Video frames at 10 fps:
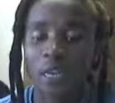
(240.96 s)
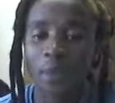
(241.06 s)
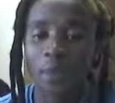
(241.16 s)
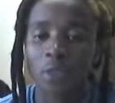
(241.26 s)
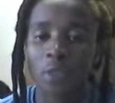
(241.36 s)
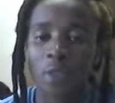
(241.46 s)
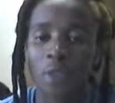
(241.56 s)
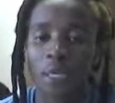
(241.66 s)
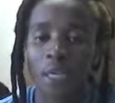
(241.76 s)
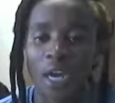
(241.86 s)
came into
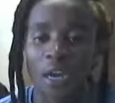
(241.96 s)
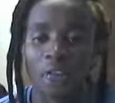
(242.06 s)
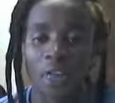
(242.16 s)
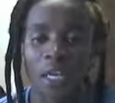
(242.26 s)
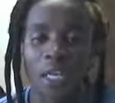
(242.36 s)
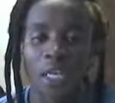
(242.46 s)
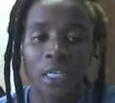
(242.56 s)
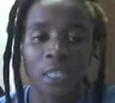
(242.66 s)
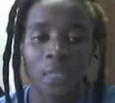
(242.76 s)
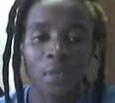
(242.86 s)
being after
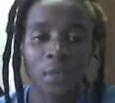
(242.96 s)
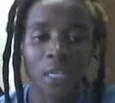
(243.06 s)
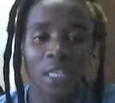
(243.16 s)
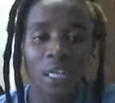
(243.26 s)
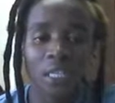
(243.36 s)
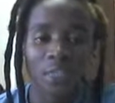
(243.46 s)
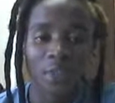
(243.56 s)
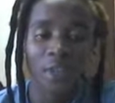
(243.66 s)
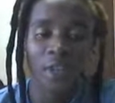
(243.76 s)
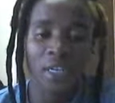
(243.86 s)
Dimitri
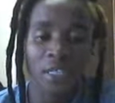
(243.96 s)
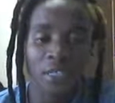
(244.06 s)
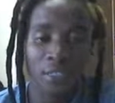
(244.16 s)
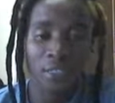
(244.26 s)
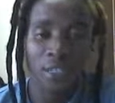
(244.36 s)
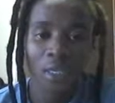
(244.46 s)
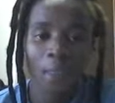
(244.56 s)
Tsafendas,